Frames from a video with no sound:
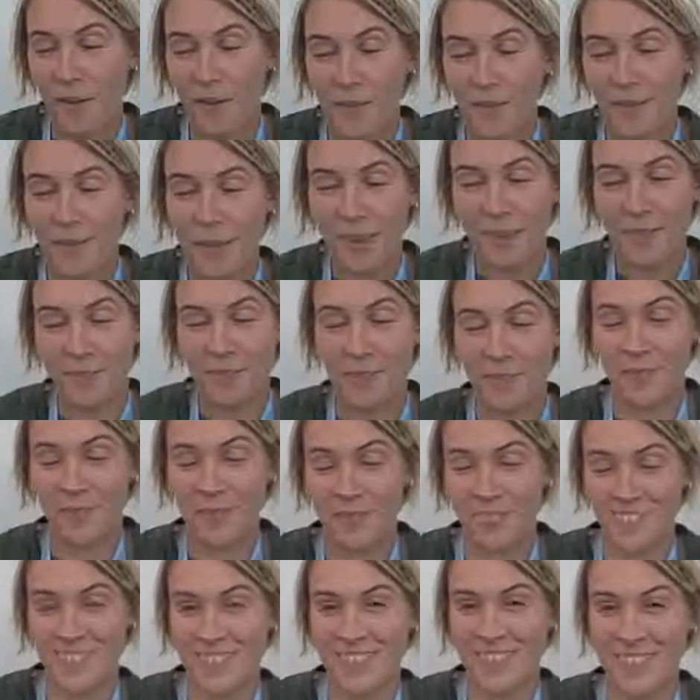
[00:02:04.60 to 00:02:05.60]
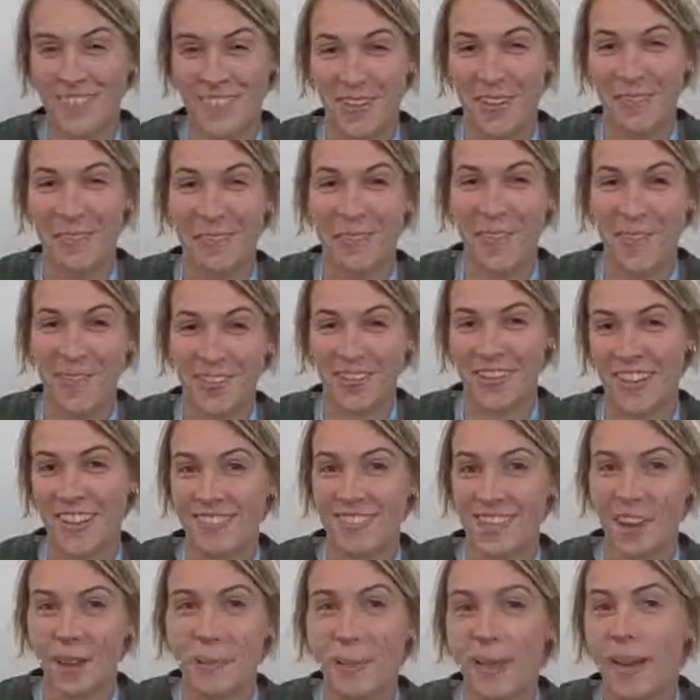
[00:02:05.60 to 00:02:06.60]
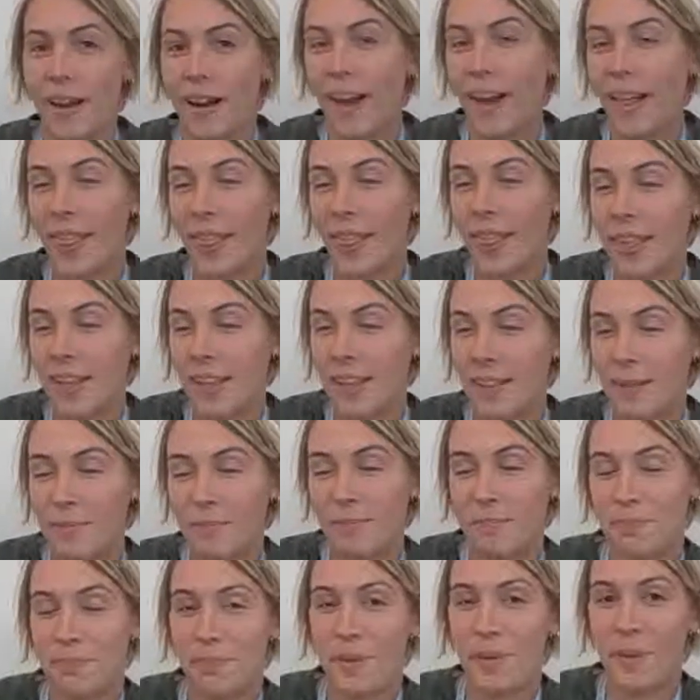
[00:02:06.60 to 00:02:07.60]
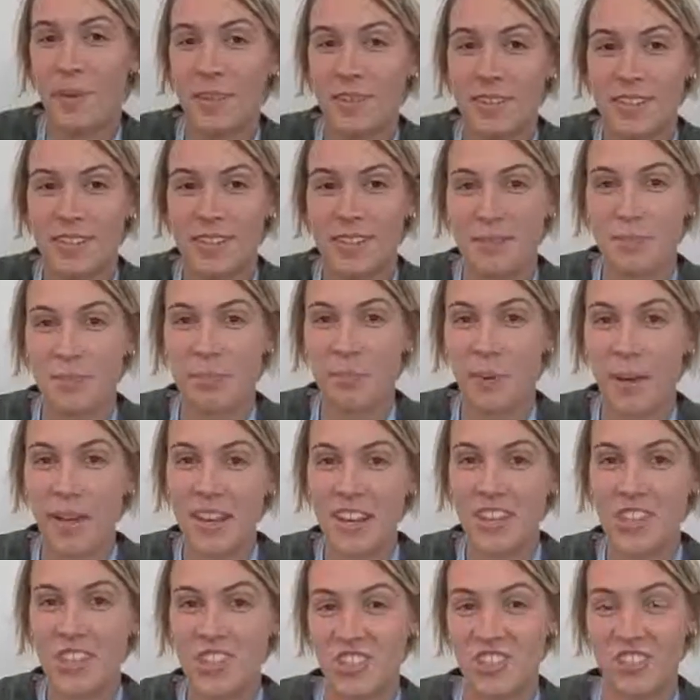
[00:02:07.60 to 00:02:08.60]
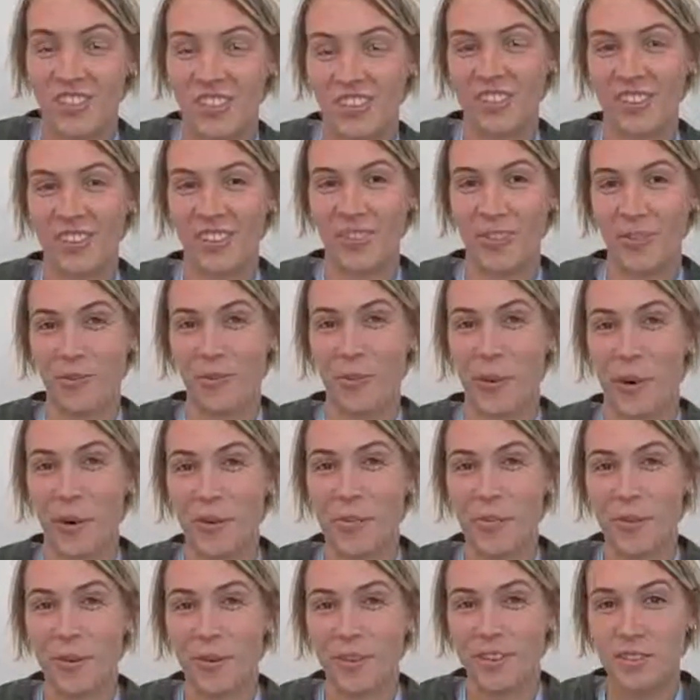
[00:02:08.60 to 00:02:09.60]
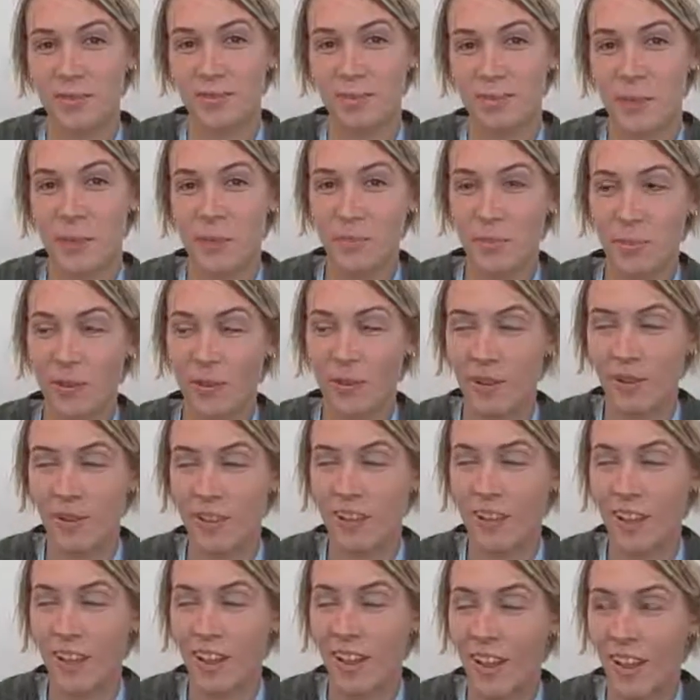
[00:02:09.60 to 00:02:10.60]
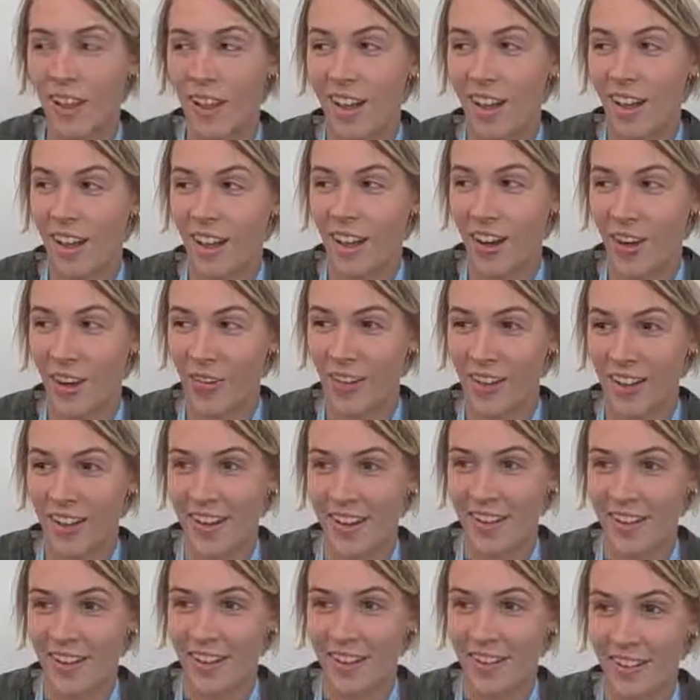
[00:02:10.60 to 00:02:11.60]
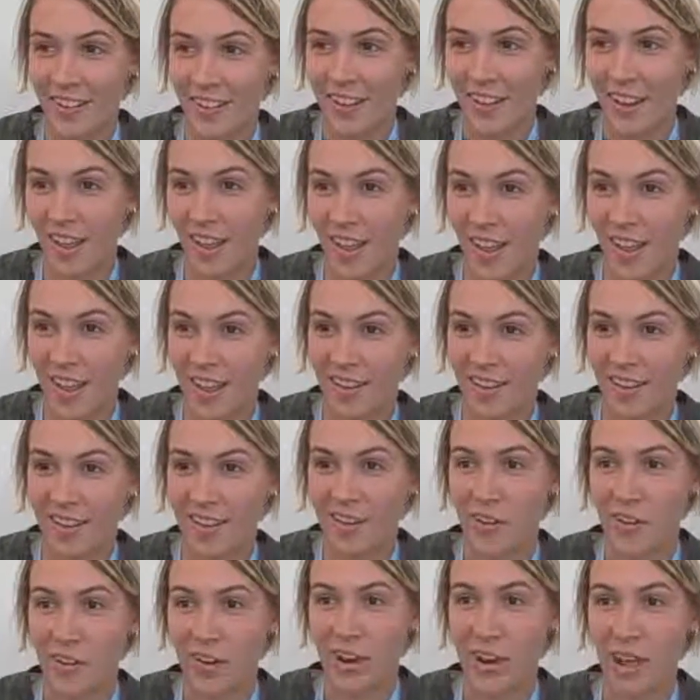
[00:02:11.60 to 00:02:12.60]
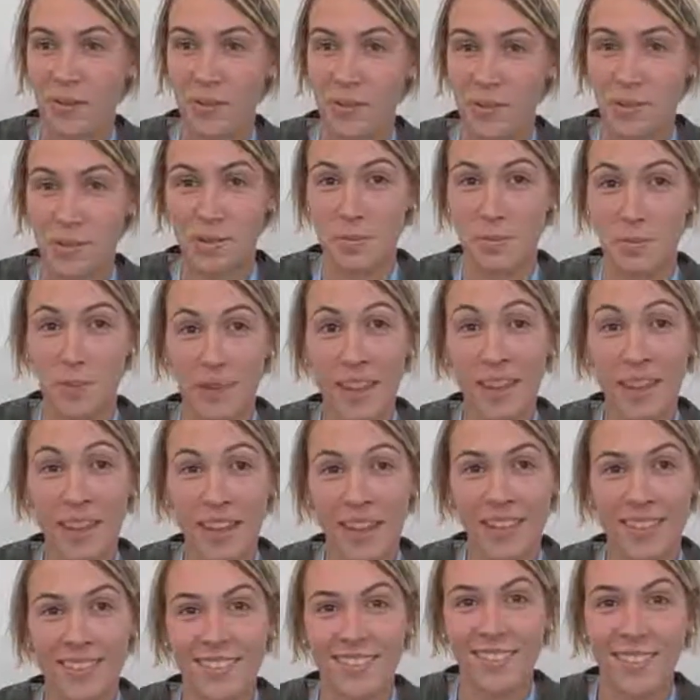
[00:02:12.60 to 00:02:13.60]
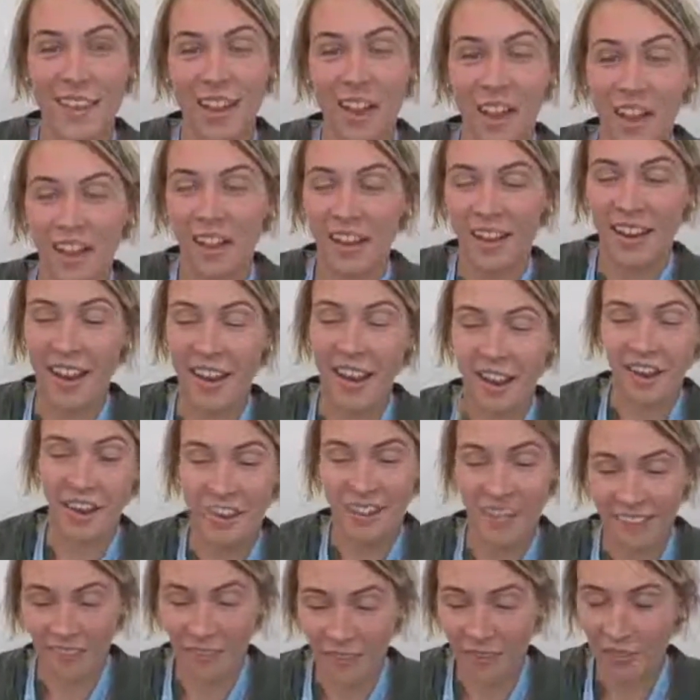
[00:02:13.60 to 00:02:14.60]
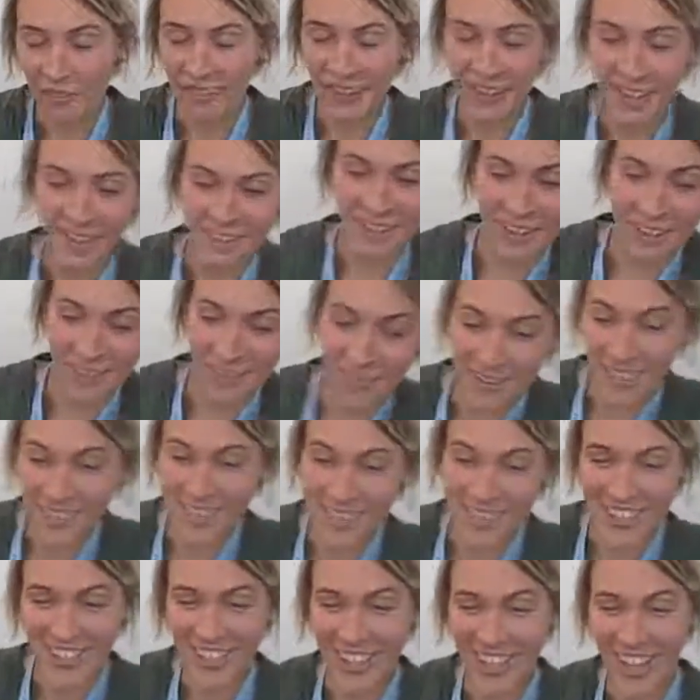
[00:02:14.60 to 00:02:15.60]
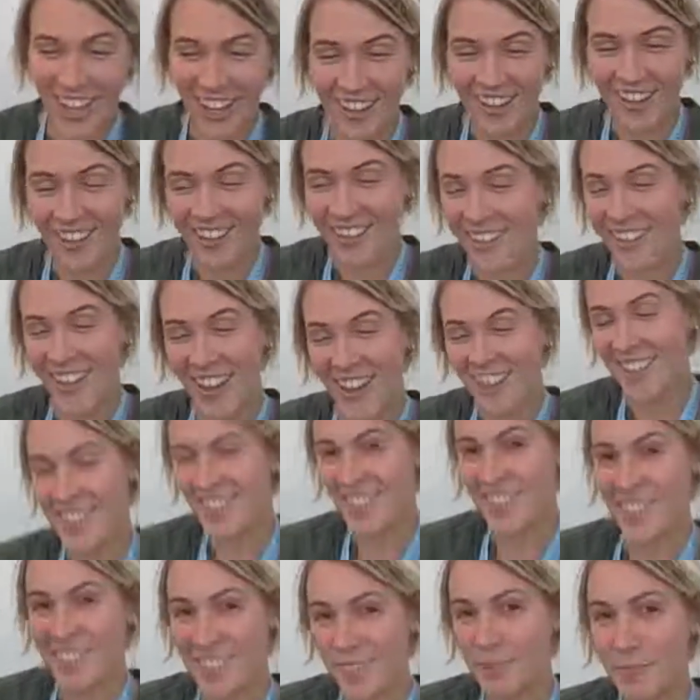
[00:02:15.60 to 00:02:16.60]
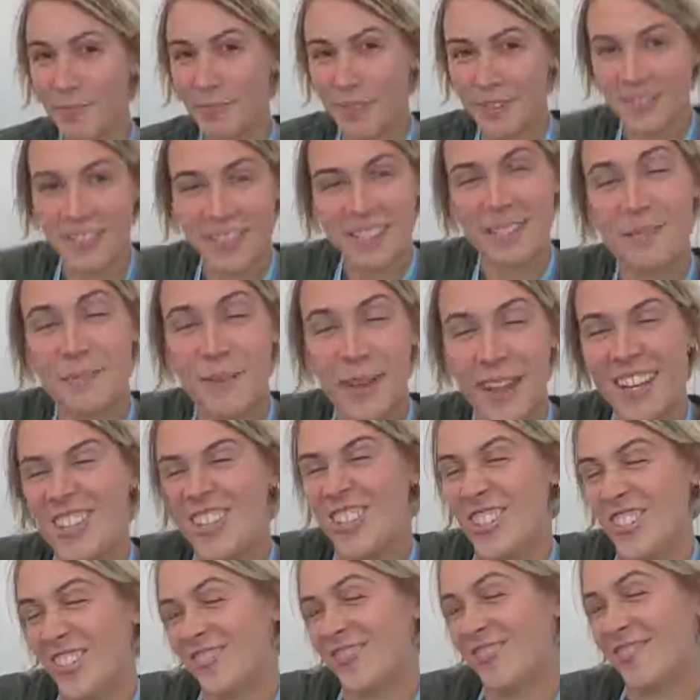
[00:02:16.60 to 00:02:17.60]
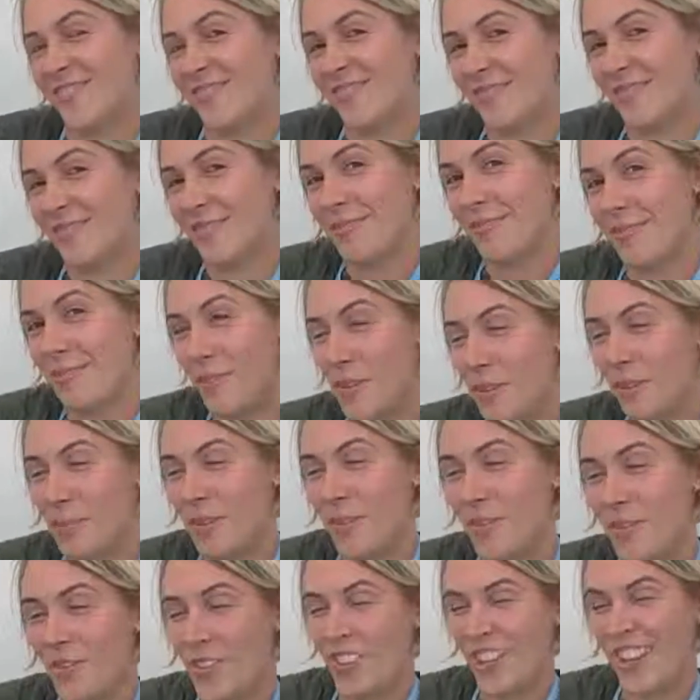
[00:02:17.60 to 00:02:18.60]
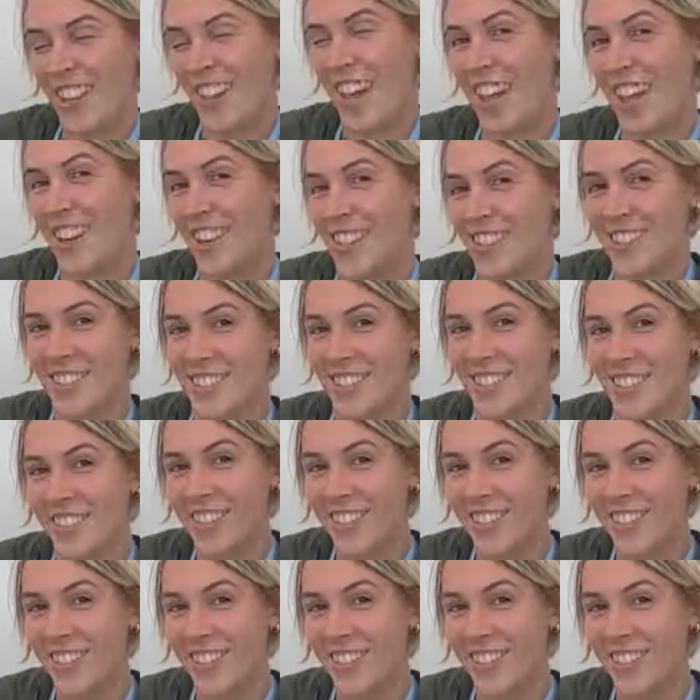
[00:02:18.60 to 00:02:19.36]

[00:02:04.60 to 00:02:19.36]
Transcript: I would think of all the three words they said, but I think participation is a good word because people are here and they are allowed to speak and like, oh, I have a question, can you answer it? So participation from different kinds